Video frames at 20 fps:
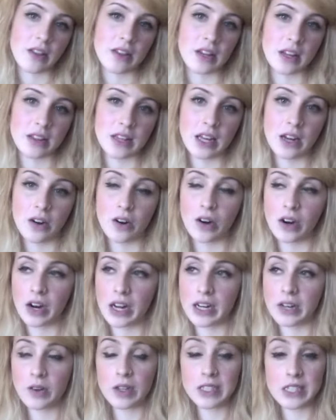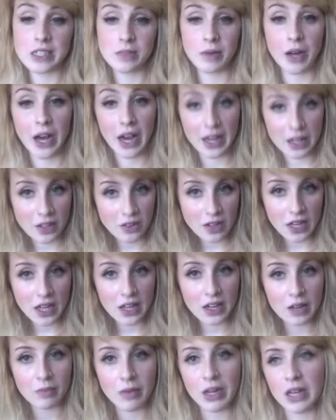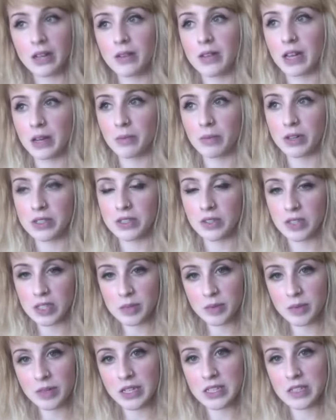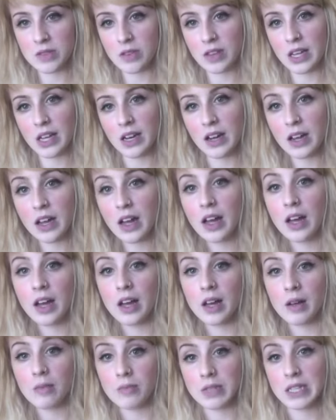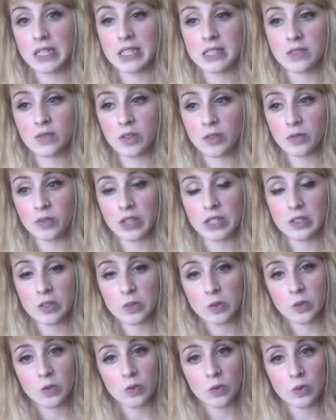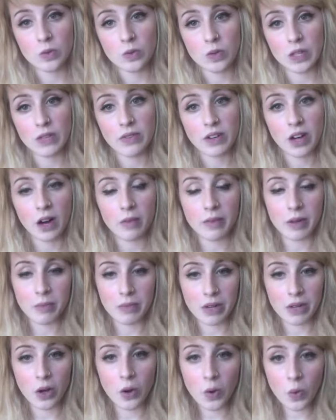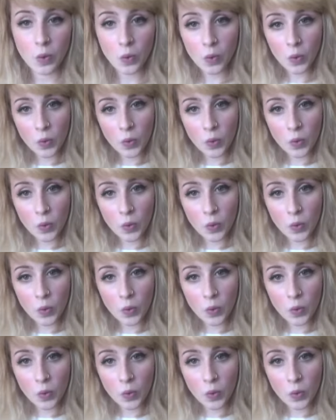like that, or any questions about Accutane and my like personal experience with it, please feel free to leave a comment below,